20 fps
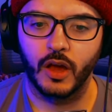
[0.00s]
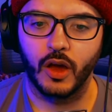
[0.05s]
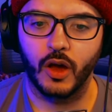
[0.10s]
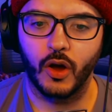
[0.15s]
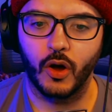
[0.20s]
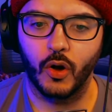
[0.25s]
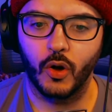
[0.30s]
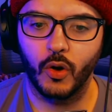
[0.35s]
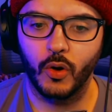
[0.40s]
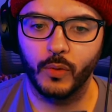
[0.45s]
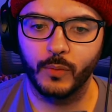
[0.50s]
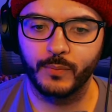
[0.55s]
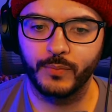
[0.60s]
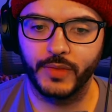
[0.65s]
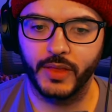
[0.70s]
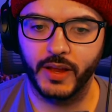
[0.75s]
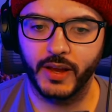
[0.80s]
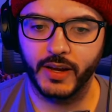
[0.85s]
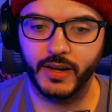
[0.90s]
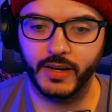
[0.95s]
Oh,
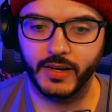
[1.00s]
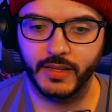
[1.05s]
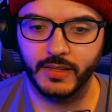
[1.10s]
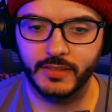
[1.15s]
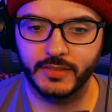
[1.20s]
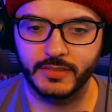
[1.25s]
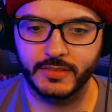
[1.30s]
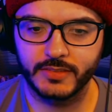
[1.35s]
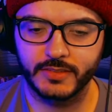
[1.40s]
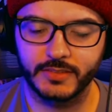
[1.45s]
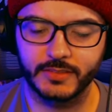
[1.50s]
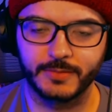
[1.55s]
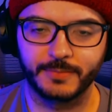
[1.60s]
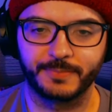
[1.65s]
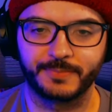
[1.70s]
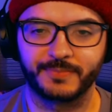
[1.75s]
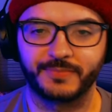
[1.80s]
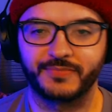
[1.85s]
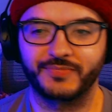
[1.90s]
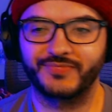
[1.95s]
there it is.
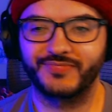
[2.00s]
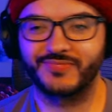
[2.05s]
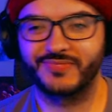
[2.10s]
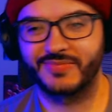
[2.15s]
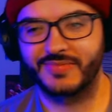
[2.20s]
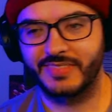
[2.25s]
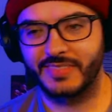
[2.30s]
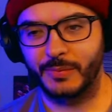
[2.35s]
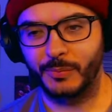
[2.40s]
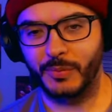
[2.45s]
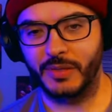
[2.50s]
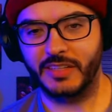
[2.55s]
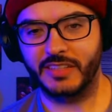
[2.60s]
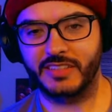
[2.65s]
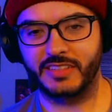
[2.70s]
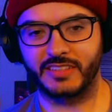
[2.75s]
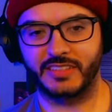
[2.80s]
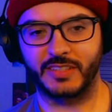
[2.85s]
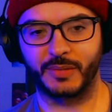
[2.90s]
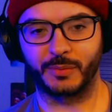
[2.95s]
You get
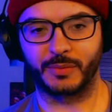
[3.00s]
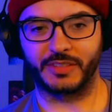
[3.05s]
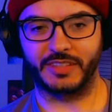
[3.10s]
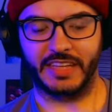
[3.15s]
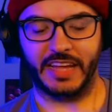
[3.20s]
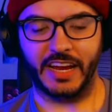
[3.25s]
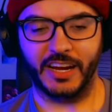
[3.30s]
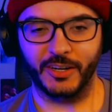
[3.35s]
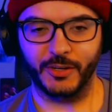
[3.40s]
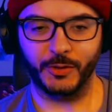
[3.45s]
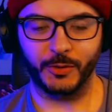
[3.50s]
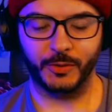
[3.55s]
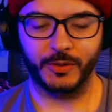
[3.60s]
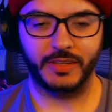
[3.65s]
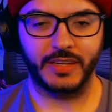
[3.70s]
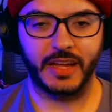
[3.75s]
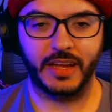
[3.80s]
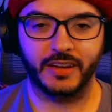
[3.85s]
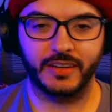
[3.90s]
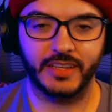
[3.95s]
to see what they're doing
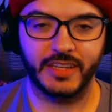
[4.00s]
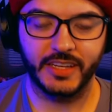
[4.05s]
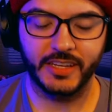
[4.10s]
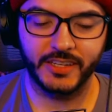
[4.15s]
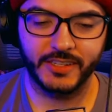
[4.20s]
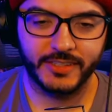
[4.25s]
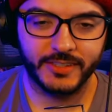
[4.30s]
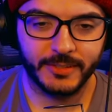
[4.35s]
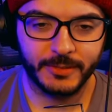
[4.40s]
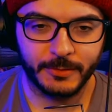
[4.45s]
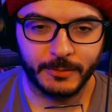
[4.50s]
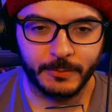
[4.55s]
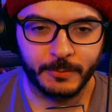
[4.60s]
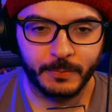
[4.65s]
down here.